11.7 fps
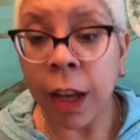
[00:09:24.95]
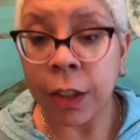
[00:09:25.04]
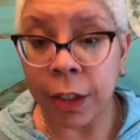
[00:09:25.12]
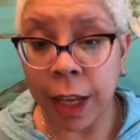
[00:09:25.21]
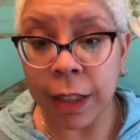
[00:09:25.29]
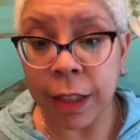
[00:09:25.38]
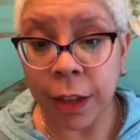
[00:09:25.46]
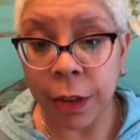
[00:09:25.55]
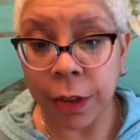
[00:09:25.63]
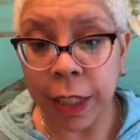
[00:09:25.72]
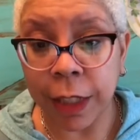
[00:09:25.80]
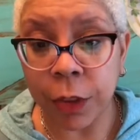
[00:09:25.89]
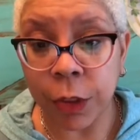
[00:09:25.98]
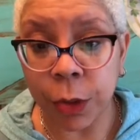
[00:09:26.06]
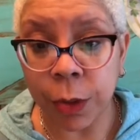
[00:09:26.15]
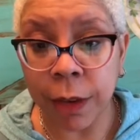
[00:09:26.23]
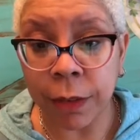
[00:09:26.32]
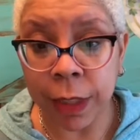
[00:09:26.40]
So that's another thing. If you
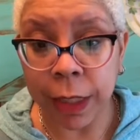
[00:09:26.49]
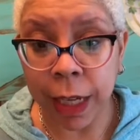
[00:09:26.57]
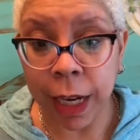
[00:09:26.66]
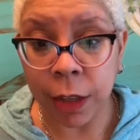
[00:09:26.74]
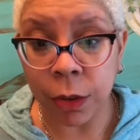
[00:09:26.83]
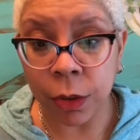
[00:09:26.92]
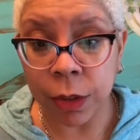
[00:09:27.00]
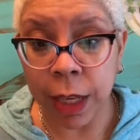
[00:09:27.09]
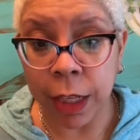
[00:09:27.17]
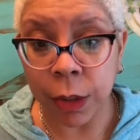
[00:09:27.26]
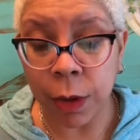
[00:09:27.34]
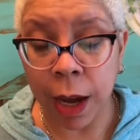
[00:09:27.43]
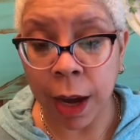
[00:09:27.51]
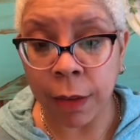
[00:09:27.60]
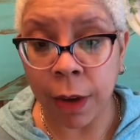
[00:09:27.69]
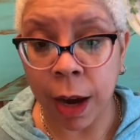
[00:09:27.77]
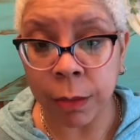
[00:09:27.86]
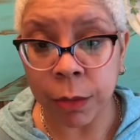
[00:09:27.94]
do have lit candles and you
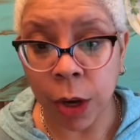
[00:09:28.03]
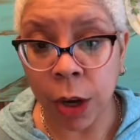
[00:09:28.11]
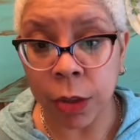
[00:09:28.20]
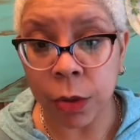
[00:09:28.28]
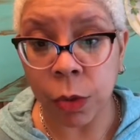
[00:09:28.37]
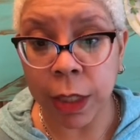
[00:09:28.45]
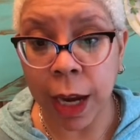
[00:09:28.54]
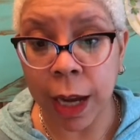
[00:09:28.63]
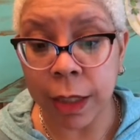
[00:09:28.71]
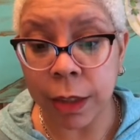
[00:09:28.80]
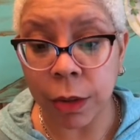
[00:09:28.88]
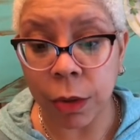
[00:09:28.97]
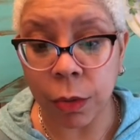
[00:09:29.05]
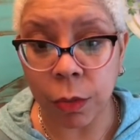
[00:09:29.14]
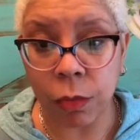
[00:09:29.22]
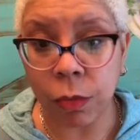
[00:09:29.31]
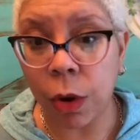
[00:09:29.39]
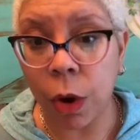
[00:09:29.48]
have dogs or cats that are
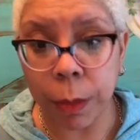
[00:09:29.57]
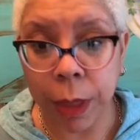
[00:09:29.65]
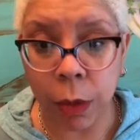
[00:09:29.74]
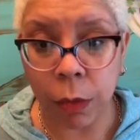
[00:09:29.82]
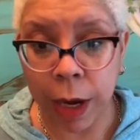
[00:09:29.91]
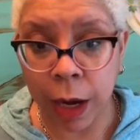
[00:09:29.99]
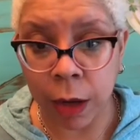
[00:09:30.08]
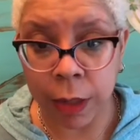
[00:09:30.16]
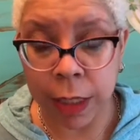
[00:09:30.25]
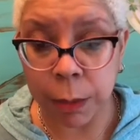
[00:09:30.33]
roaming around,